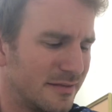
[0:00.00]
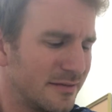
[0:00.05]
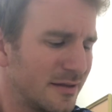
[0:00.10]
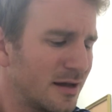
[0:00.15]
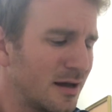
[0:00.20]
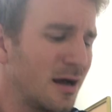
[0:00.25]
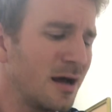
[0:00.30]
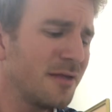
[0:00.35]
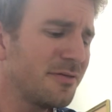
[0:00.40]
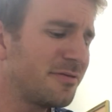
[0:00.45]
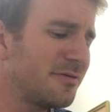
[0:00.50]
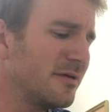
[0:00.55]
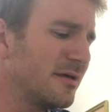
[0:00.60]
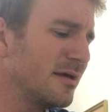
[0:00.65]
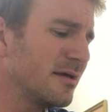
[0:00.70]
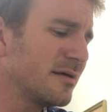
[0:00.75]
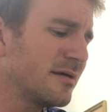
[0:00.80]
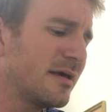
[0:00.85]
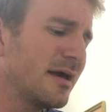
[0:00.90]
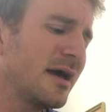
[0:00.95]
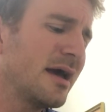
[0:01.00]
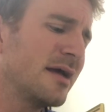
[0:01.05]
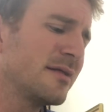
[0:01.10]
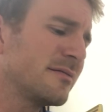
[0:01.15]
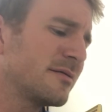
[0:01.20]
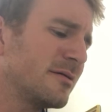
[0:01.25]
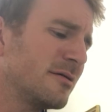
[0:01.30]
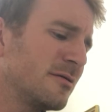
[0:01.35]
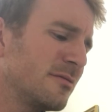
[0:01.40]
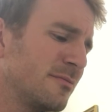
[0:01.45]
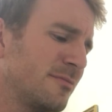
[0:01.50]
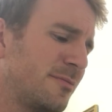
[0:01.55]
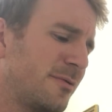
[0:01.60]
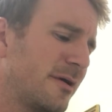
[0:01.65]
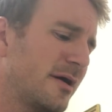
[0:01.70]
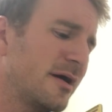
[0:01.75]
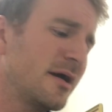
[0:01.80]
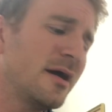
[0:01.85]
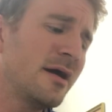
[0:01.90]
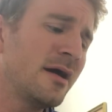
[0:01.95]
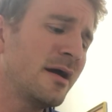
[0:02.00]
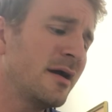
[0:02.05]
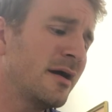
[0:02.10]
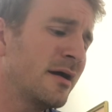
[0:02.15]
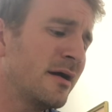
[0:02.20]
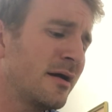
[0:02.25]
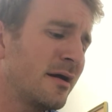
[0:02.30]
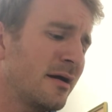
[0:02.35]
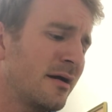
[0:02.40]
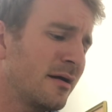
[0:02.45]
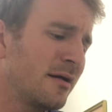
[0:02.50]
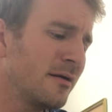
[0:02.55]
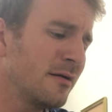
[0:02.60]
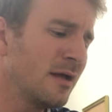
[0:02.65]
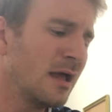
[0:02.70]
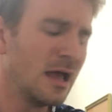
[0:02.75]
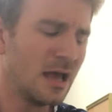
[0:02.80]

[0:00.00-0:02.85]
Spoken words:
nothing can compare.